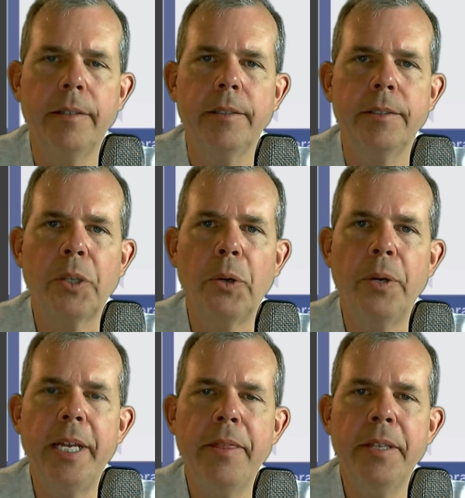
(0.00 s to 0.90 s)
So
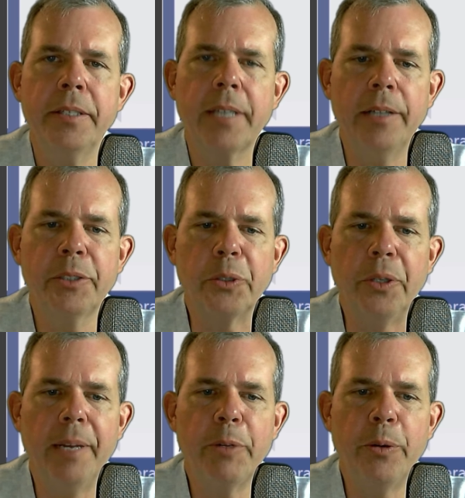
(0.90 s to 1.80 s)
in this
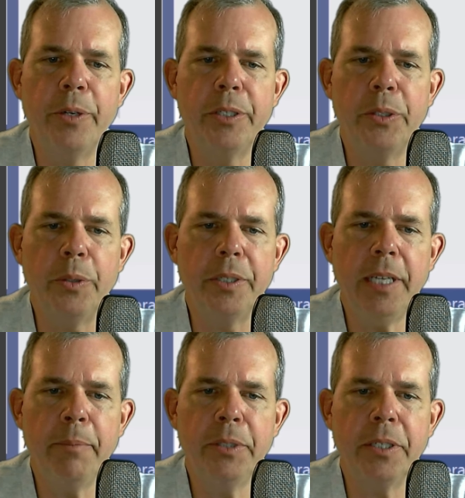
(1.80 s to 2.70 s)
console, I'm going to
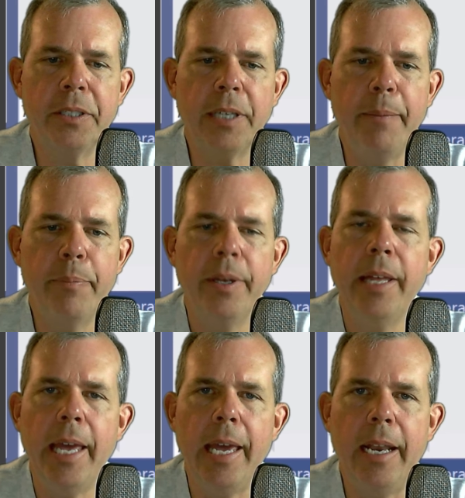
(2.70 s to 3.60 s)
attempt to type
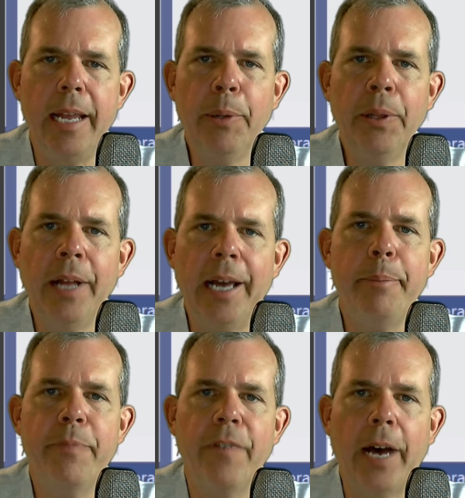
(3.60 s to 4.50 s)

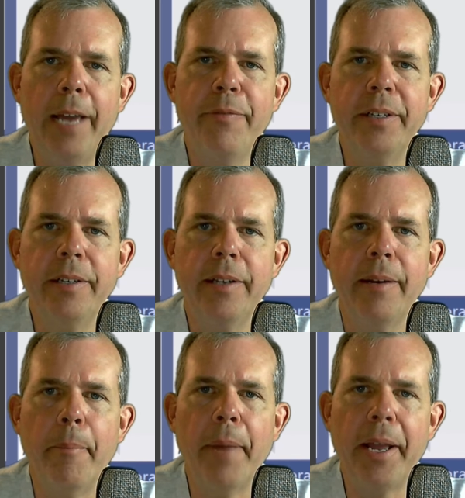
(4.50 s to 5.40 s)

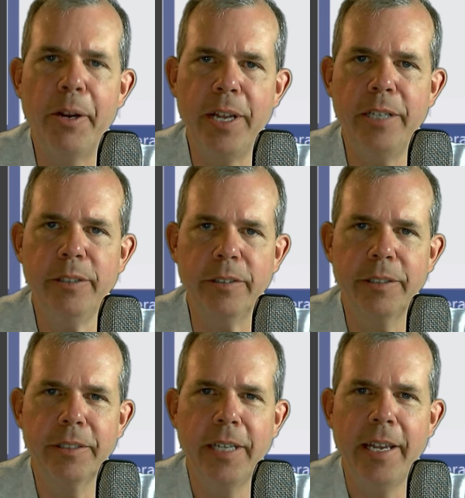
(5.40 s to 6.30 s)

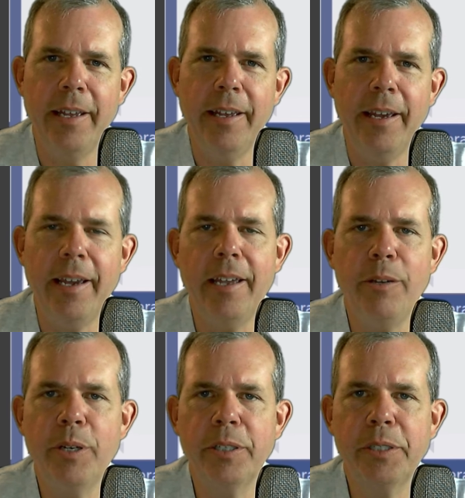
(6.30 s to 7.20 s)
enable-migrations. And
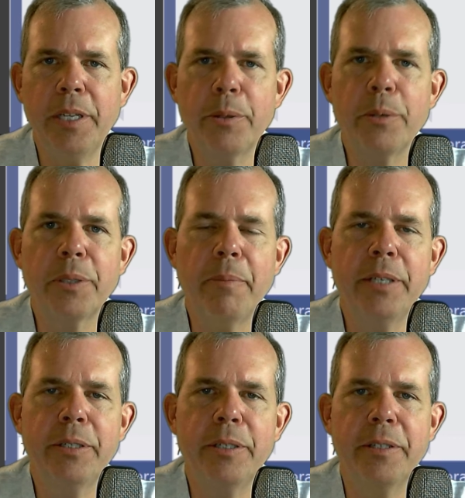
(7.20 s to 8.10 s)
you can see that there's a
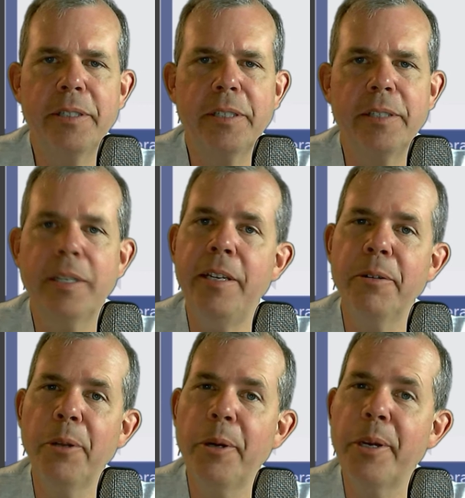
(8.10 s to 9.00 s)
message that says, hey,
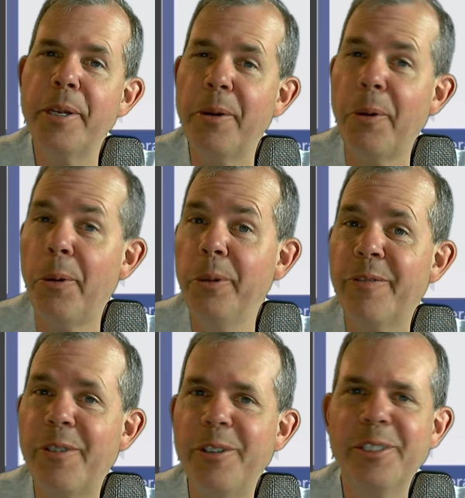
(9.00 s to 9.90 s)
you're looking at an older
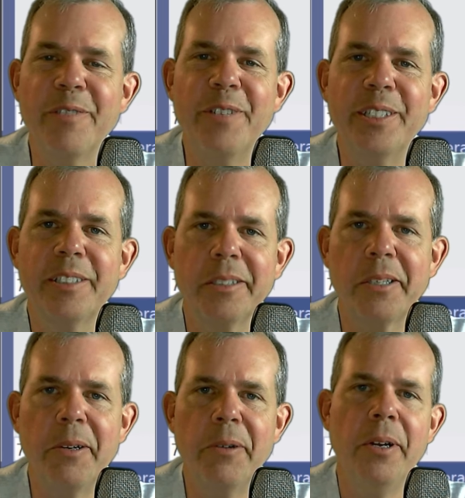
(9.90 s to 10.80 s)
version of this.
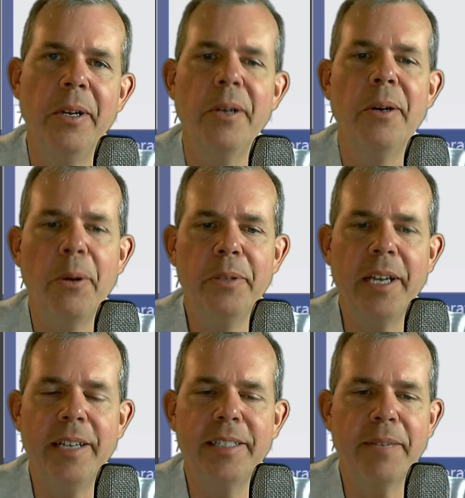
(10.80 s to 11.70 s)
So old
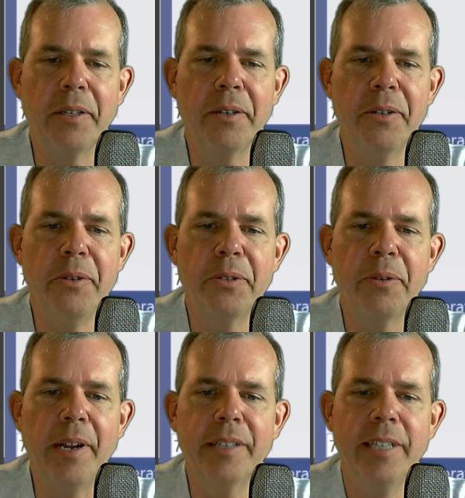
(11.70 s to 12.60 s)
guys have to learn new
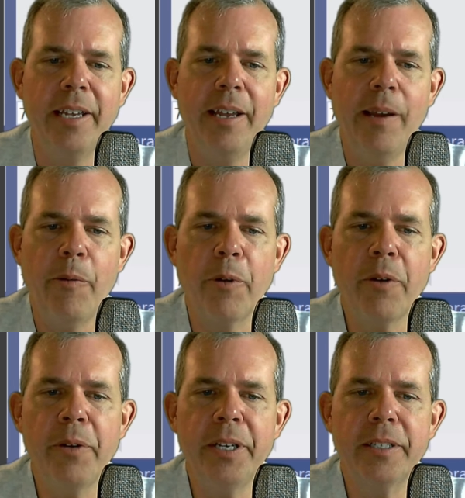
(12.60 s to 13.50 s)
tricks. We're
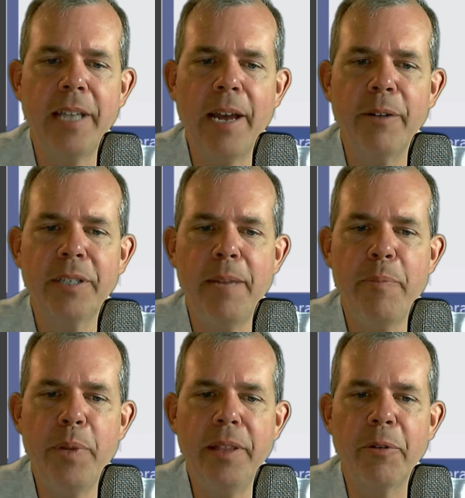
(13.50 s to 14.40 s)
going to now
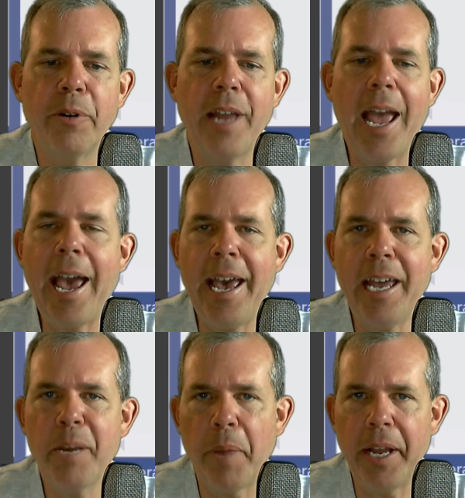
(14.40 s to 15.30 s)
type in the word
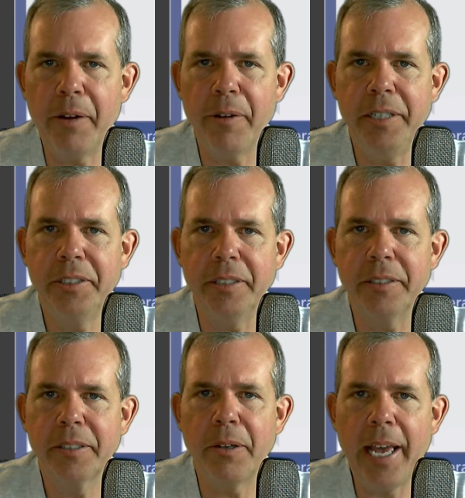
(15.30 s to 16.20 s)
add migration.
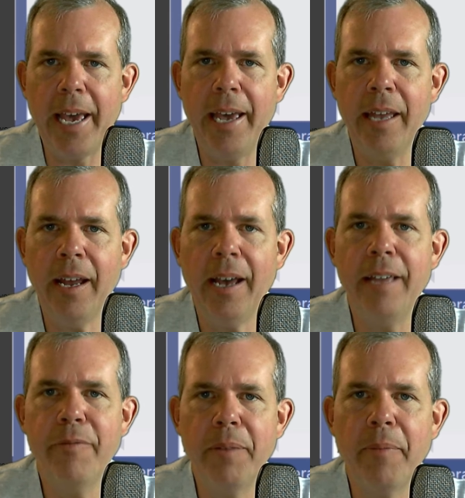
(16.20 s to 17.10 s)
So
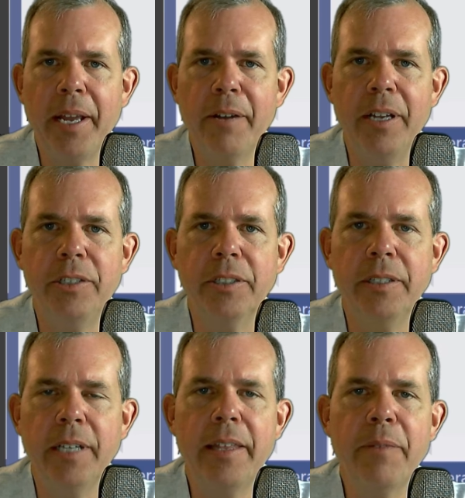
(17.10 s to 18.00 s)

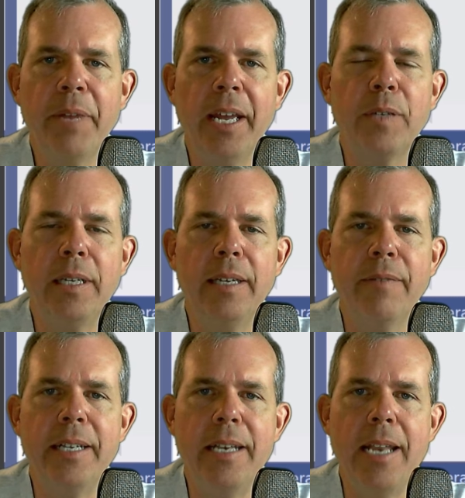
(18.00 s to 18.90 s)
add-migration, and then we have to give
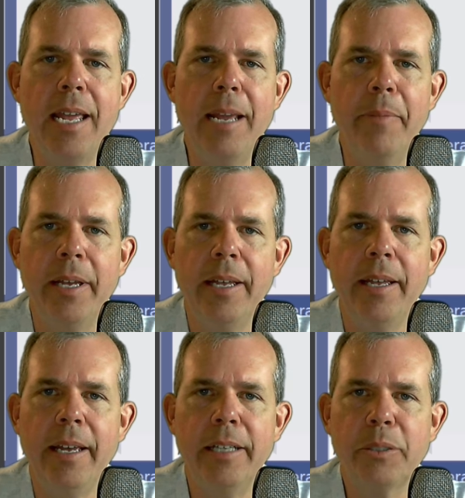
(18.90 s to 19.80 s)
it a name.
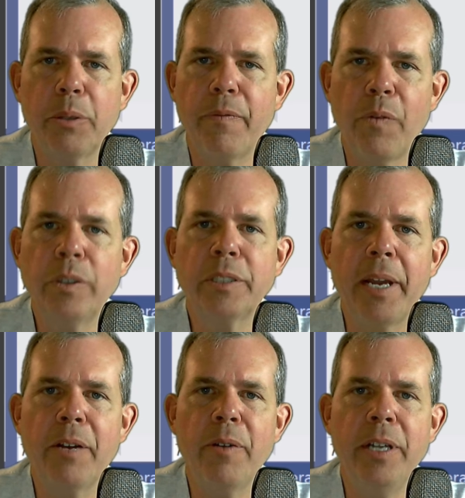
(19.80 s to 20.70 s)
And so the first
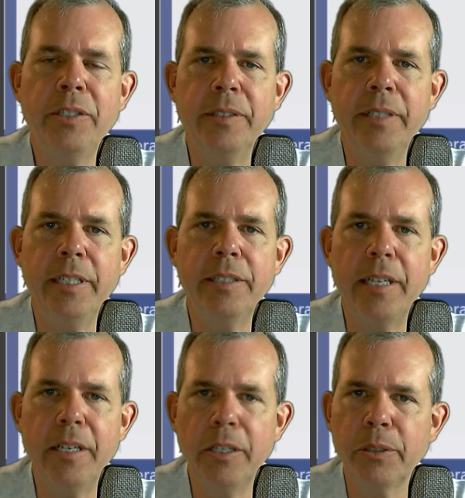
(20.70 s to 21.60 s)
migration is
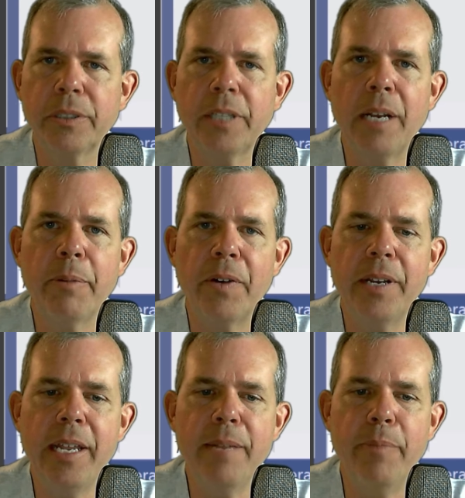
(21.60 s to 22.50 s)
the initial setup of our
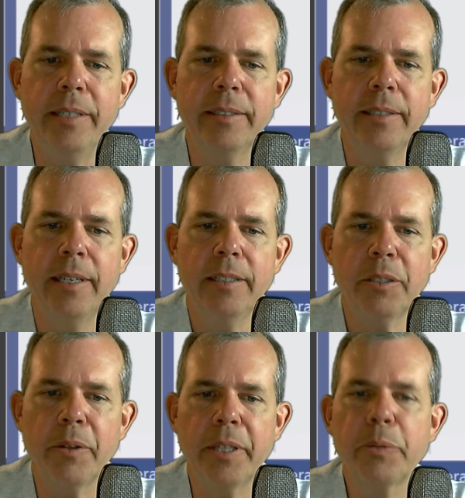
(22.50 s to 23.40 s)
database.
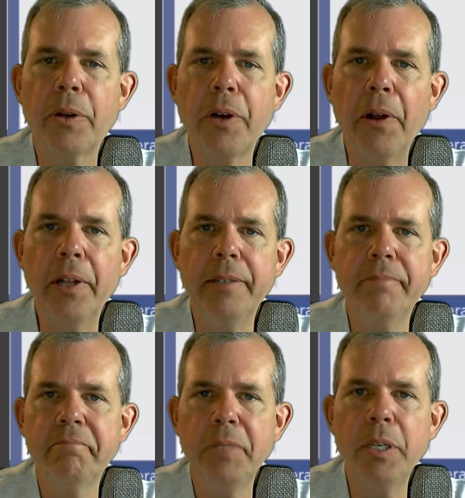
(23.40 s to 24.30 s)
So that's what I'll call it.
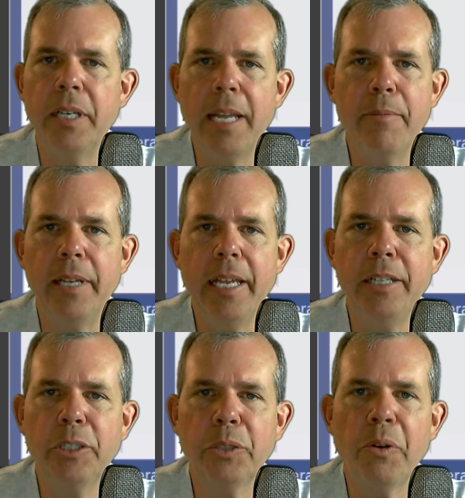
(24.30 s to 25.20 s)
You can name it
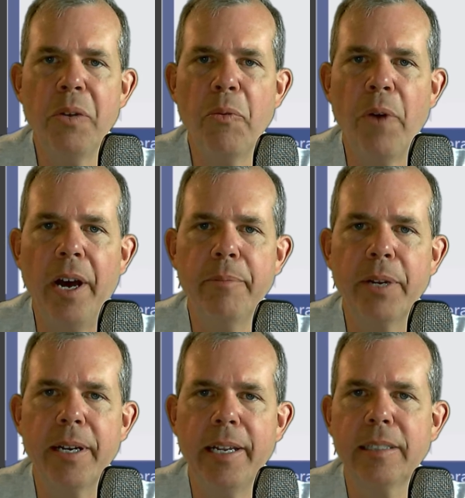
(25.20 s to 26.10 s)
any string you want,
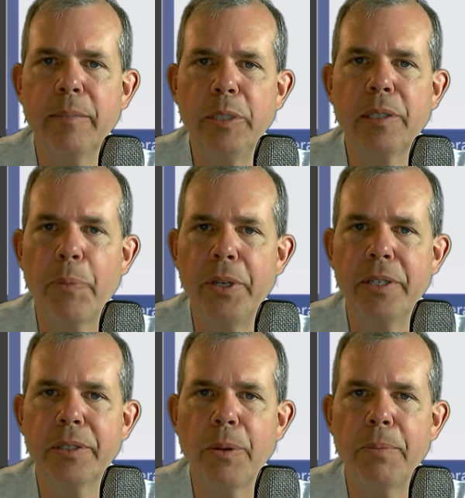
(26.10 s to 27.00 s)
but it has to be something
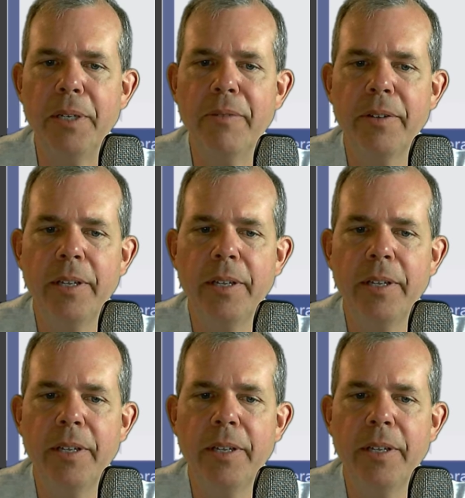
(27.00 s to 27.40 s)
descriptive.